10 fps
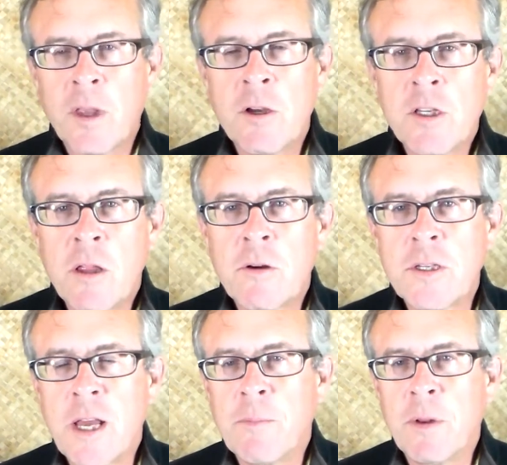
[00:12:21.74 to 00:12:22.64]
Here's another
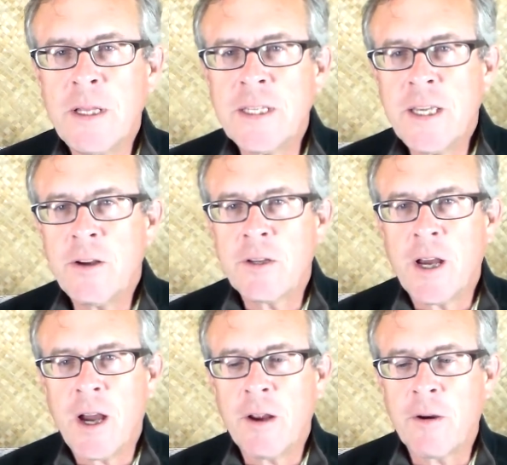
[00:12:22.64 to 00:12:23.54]
example. Let's say your
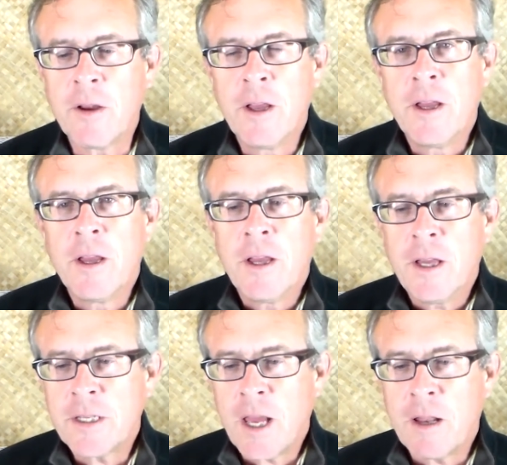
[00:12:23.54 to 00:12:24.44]
tire
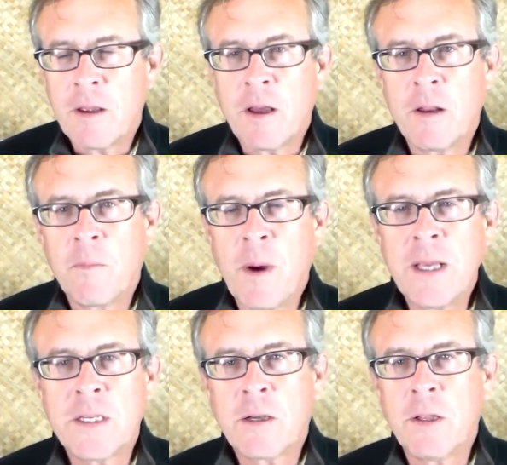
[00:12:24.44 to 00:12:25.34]
has got a, a new
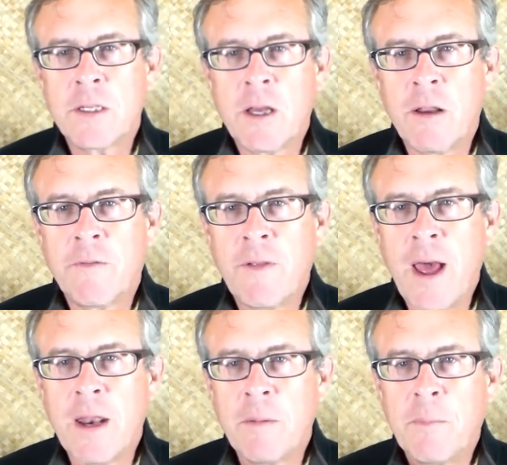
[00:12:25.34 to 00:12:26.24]
bicycle has gone
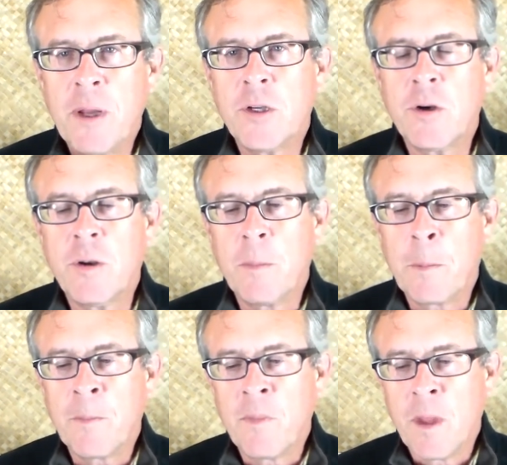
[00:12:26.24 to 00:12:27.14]
flat and punctured,
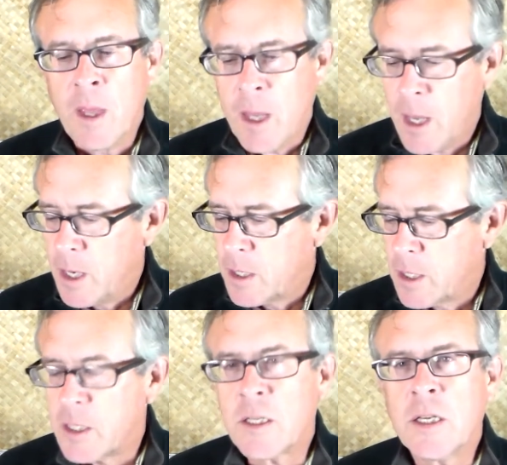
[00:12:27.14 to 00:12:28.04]
and
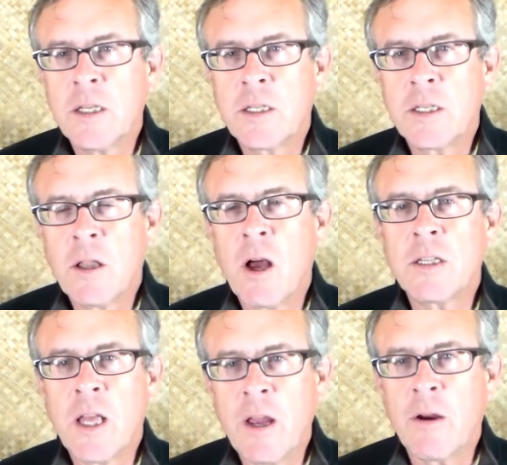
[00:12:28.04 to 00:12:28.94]
it's, it's it's
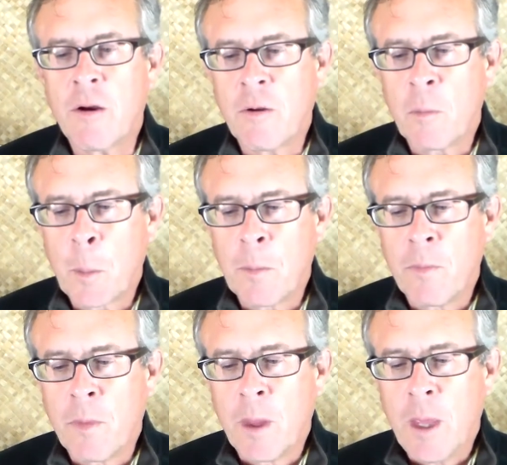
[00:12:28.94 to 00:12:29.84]
lost air.
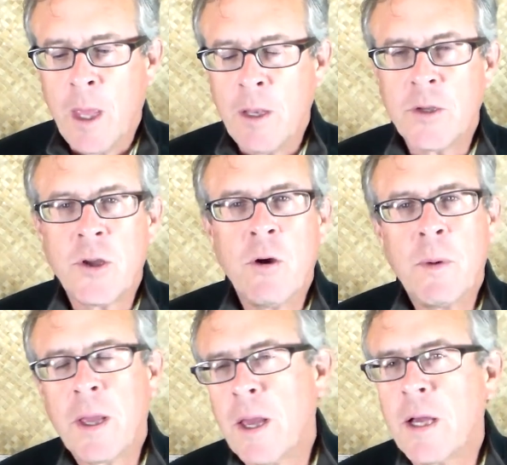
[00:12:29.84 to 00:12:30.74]
And you say,
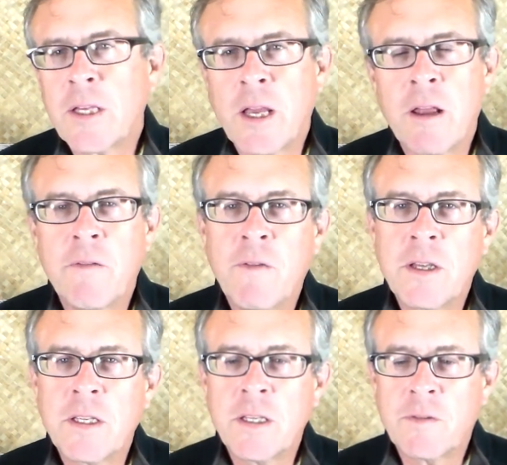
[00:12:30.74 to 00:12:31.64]
oh my gosh, I got to
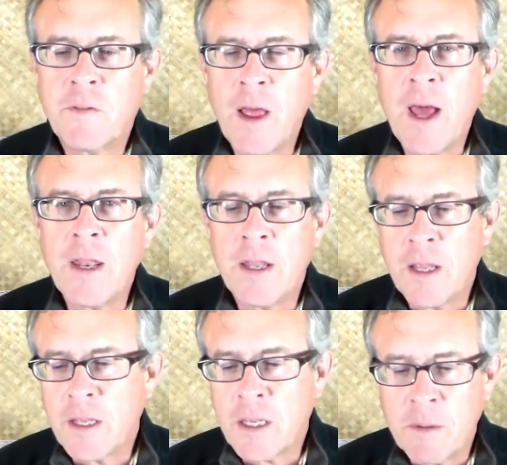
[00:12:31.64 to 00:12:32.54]
fix this flat,
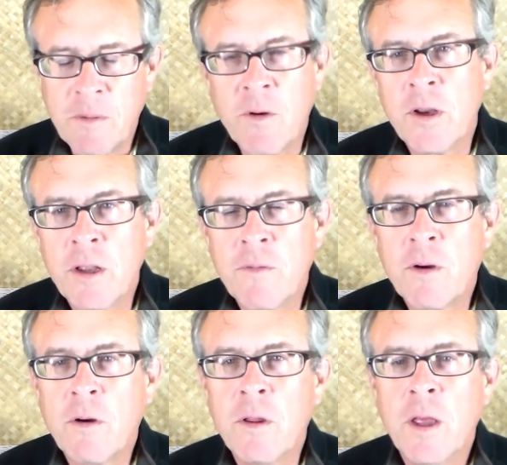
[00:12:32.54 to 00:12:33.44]
and it's going to be very
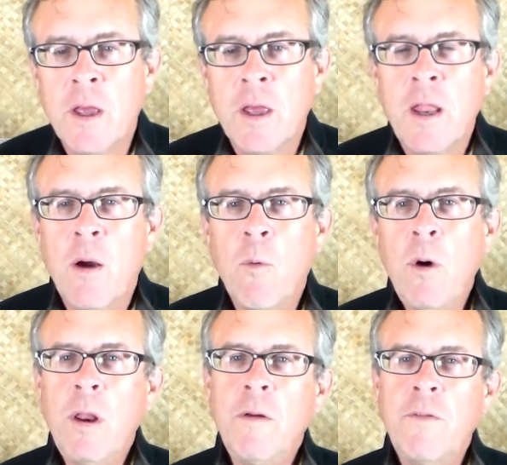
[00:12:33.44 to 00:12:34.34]
difficult. Now,
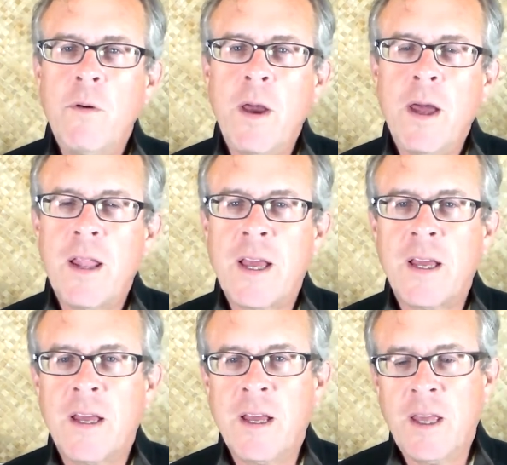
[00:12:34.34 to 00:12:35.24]
what if you had
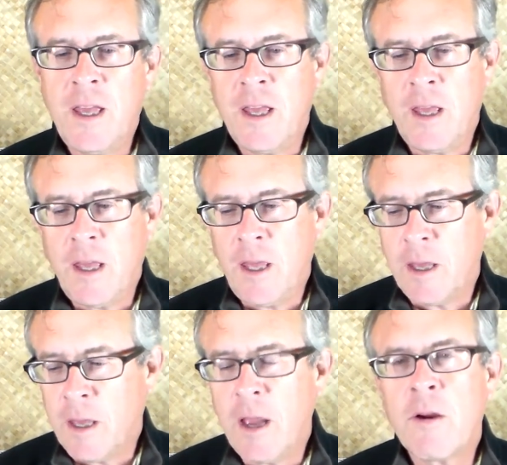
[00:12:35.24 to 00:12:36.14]
like a, a,
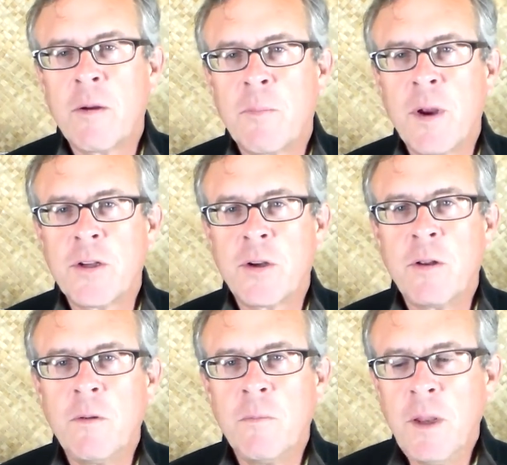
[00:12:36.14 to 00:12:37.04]
a air compressor,
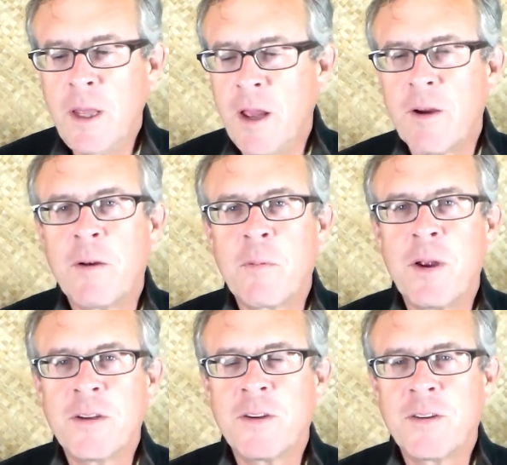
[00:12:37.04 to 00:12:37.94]
a little mini air
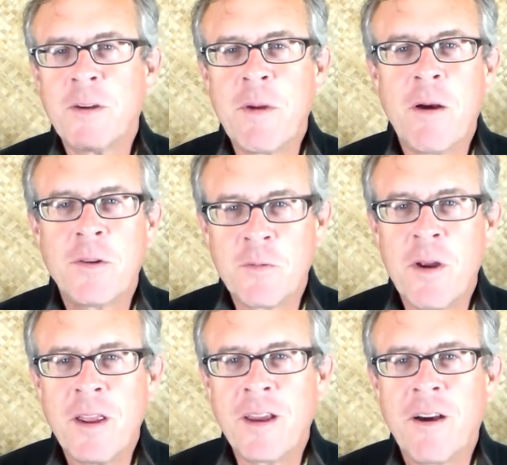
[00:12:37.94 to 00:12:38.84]
compressor, somehow was
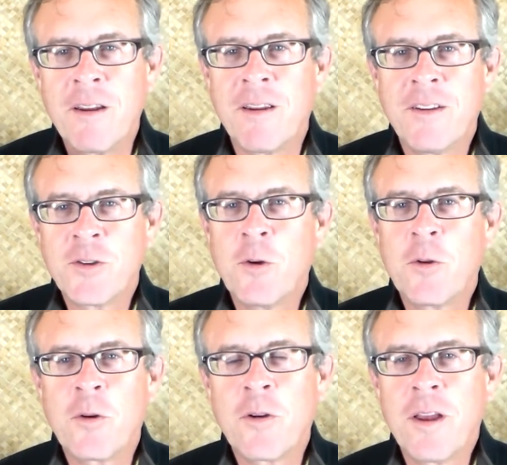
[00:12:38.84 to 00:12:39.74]
running on
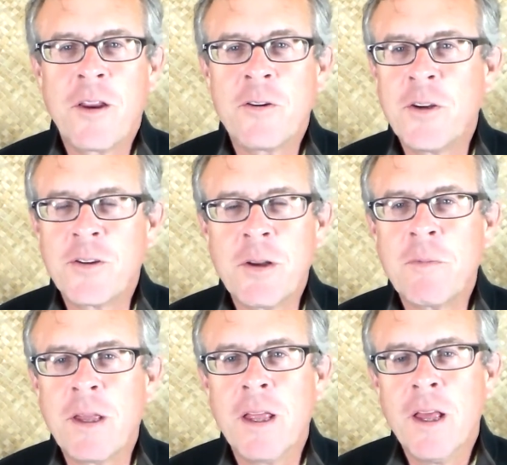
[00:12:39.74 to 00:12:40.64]
solar energy or
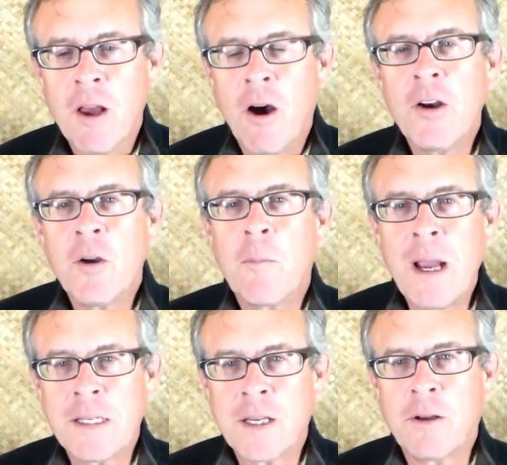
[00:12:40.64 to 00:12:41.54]
something on your
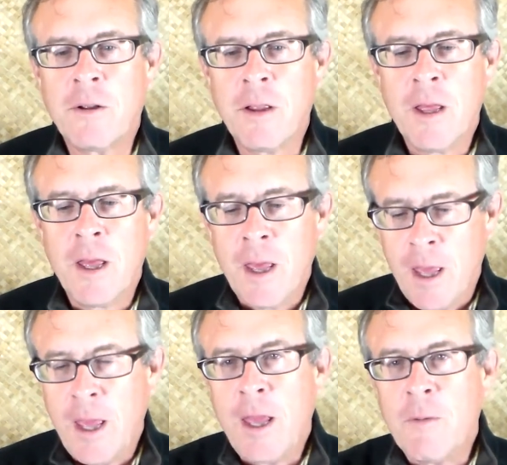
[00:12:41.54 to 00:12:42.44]
bicycle,
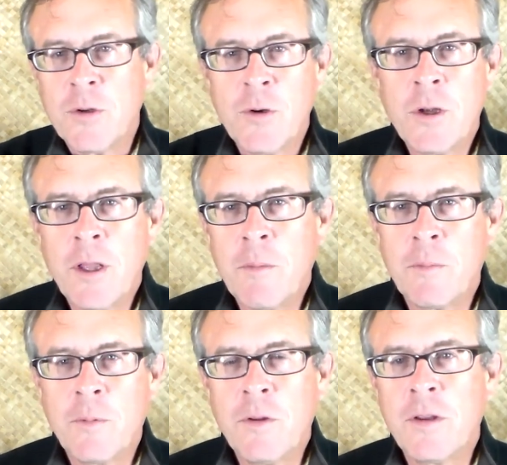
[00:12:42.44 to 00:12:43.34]
and it was hooked
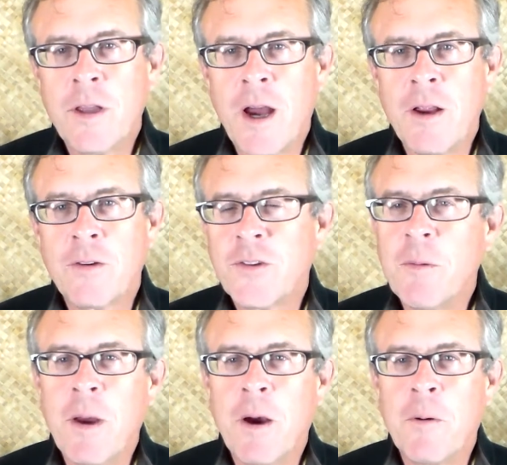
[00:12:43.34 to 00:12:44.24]
up to the tire
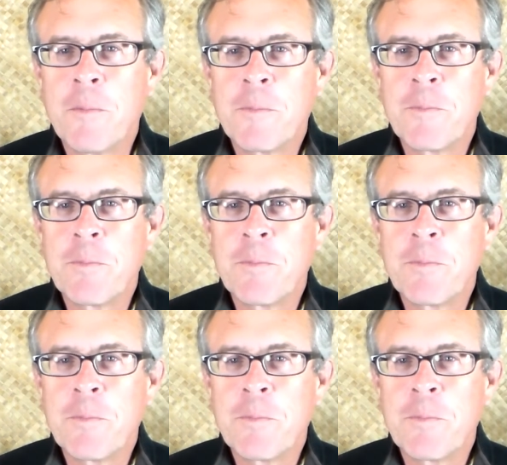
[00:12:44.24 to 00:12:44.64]
somehow,